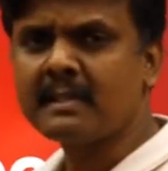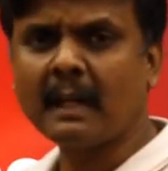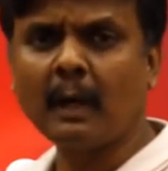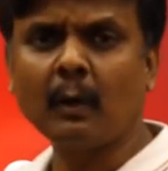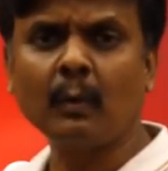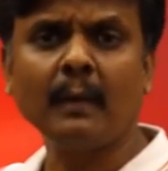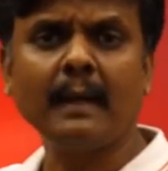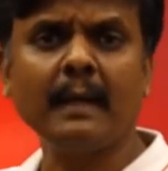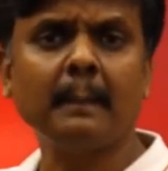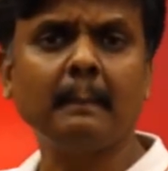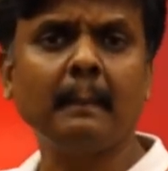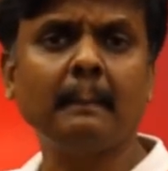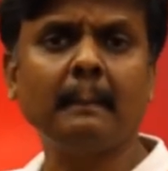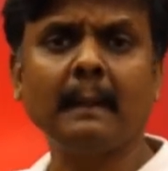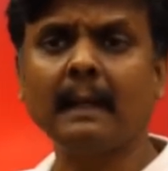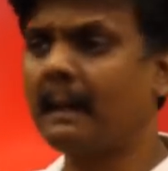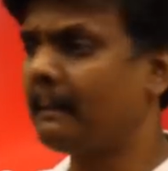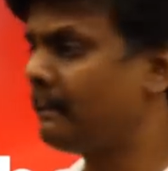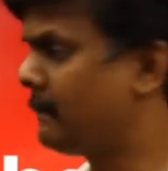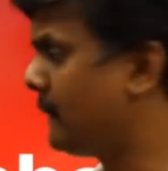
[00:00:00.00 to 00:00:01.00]
How do I remember
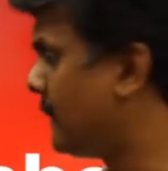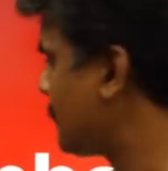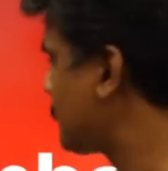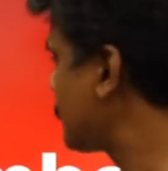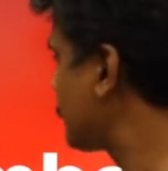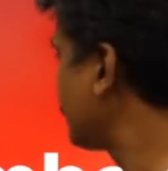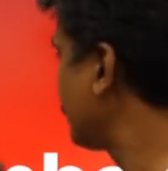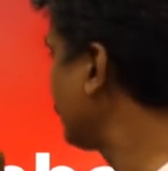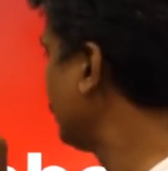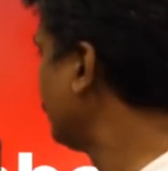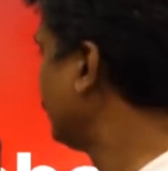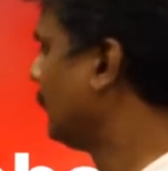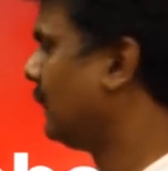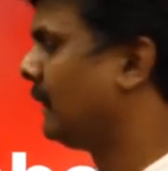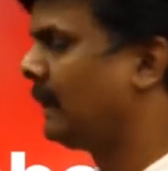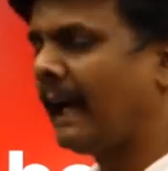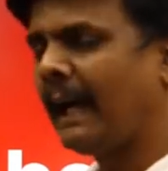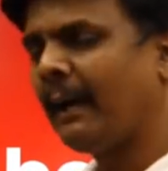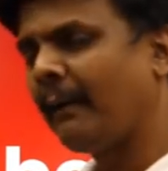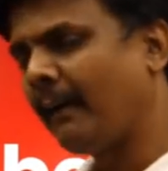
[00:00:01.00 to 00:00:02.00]
numbers?
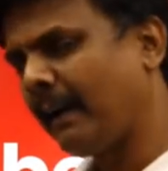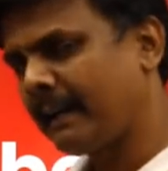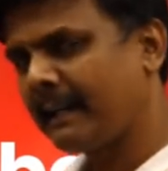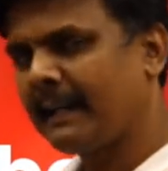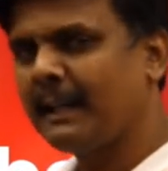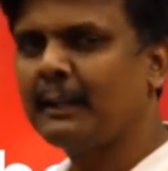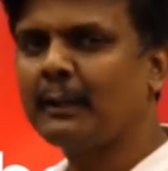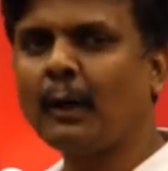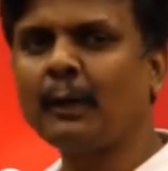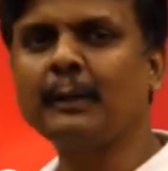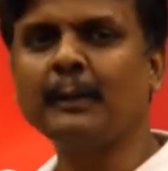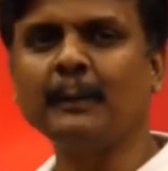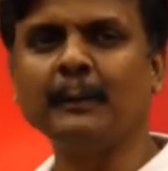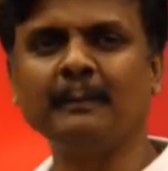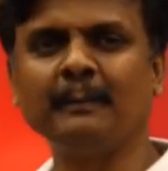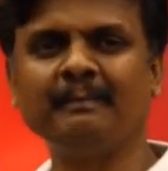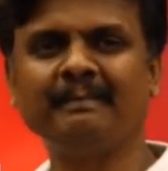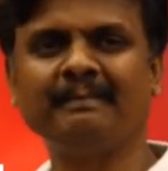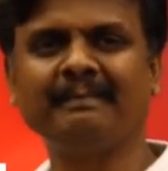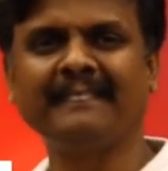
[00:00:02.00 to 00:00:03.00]
I have already taught
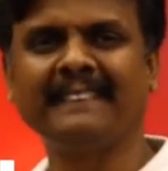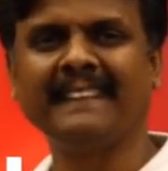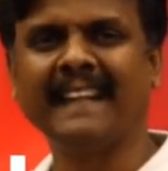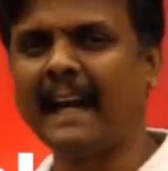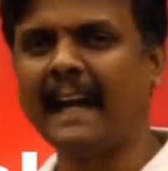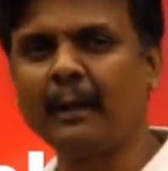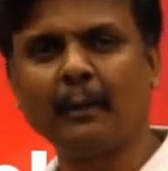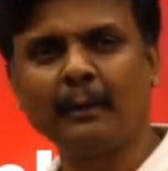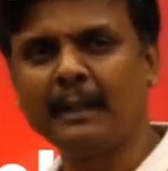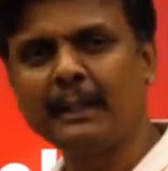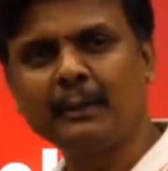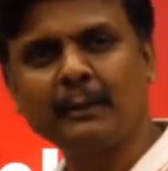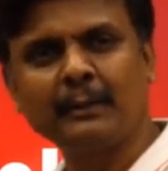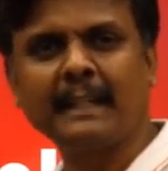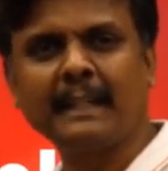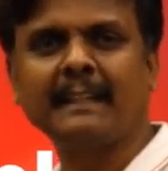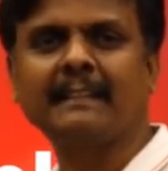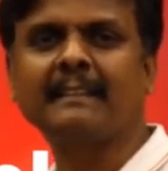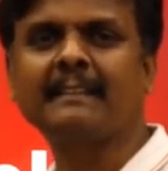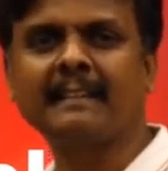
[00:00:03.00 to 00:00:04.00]
you. I don't need to
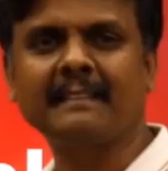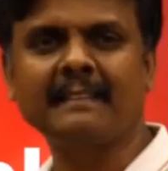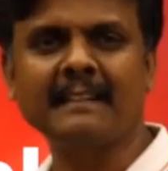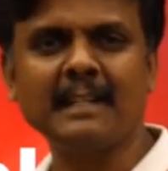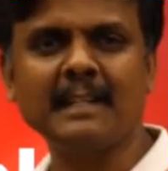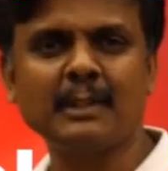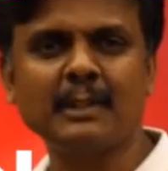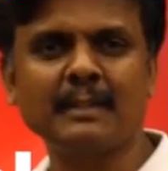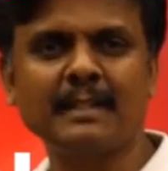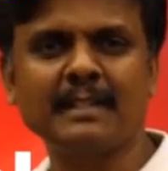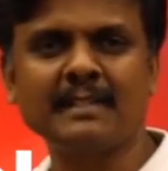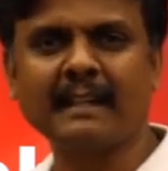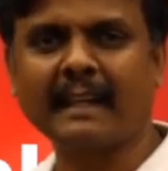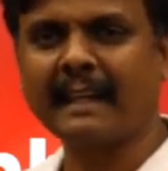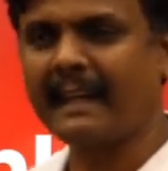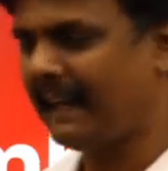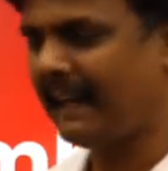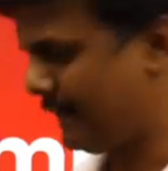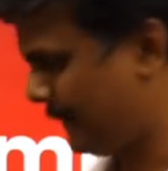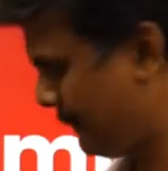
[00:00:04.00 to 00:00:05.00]
teach you this
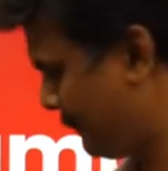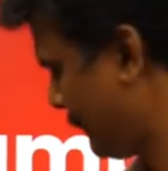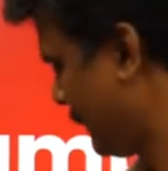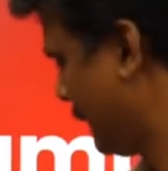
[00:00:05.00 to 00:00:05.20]
again.